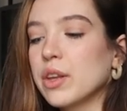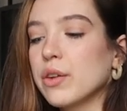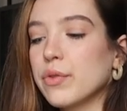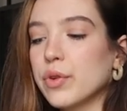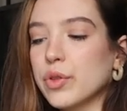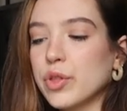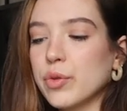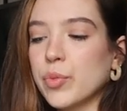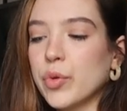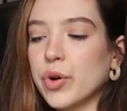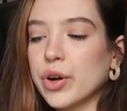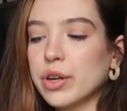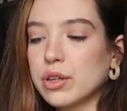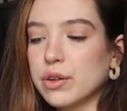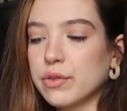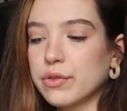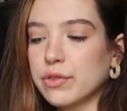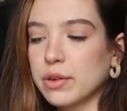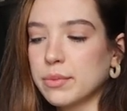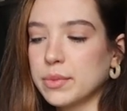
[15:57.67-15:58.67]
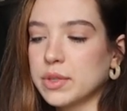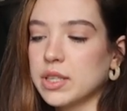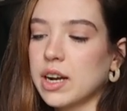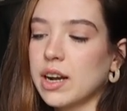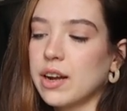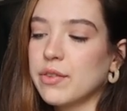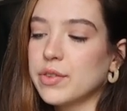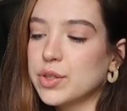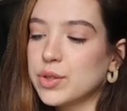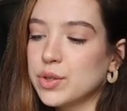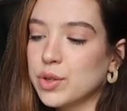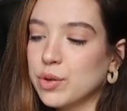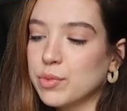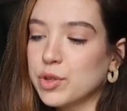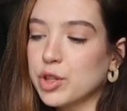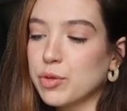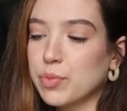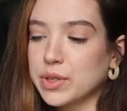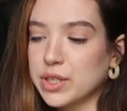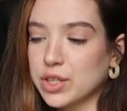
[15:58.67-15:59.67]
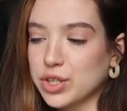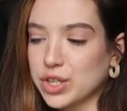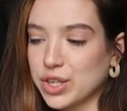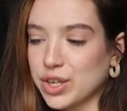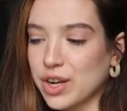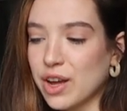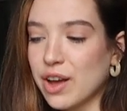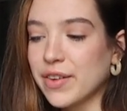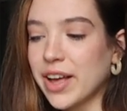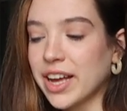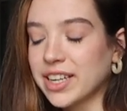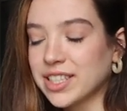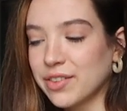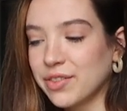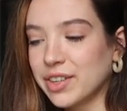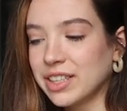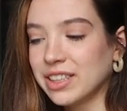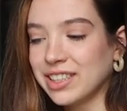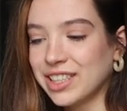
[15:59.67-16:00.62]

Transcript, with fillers: Furthermore, it confirms that I have assumed the position of activity